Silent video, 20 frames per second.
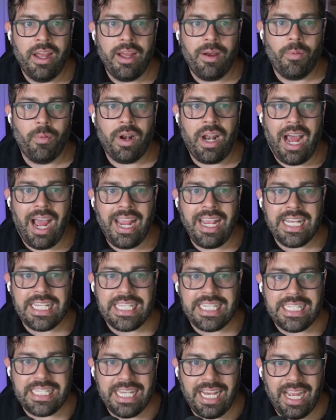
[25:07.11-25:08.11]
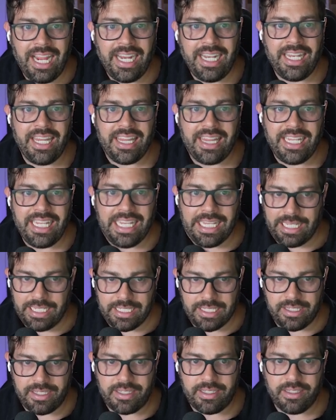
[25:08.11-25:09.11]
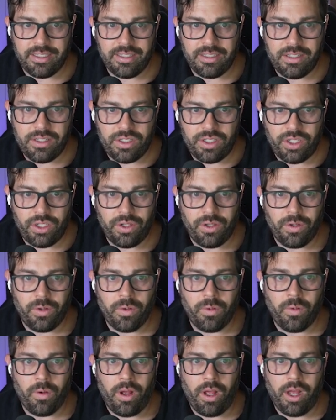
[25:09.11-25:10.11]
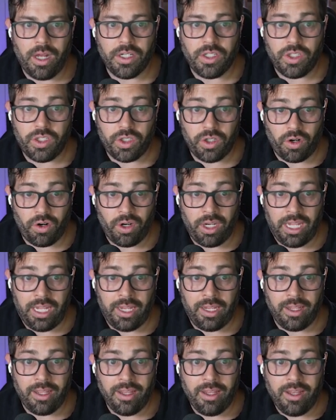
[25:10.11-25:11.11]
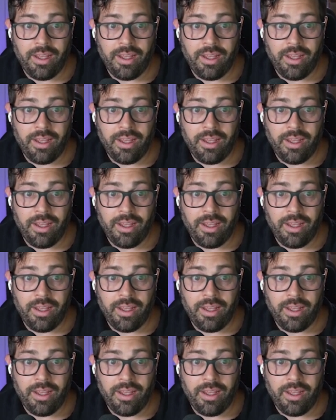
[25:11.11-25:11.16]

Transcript: When I assign these to a journey,